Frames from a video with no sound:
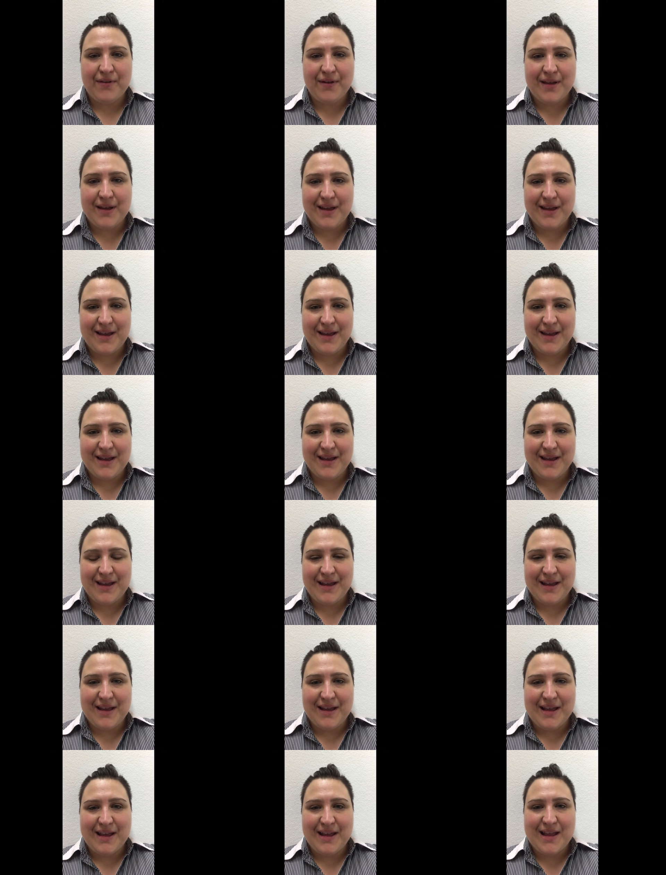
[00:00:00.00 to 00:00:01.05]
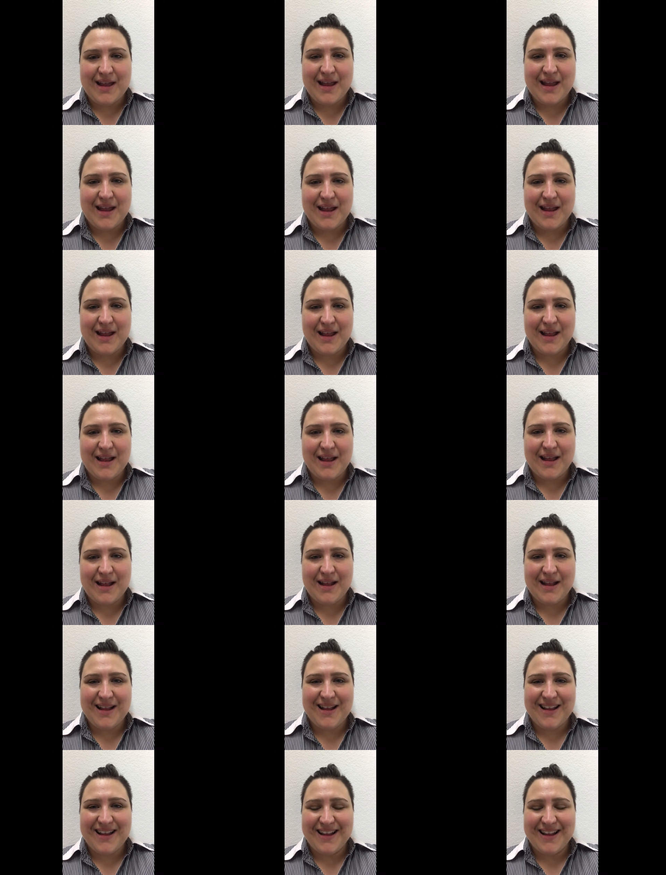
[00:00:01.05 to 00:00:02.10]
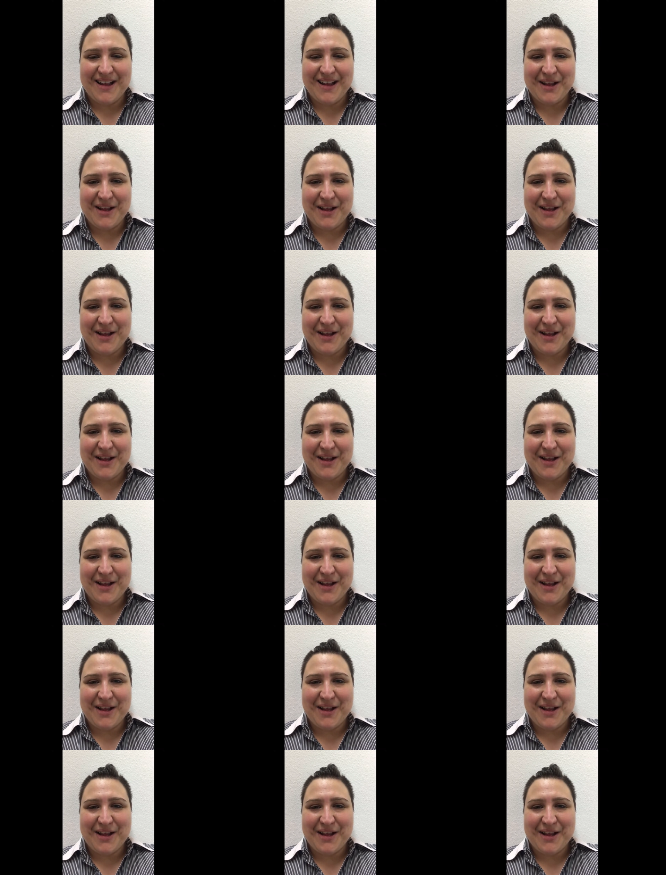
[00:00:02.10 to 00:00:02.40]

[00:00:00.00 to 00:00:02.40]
[no speech]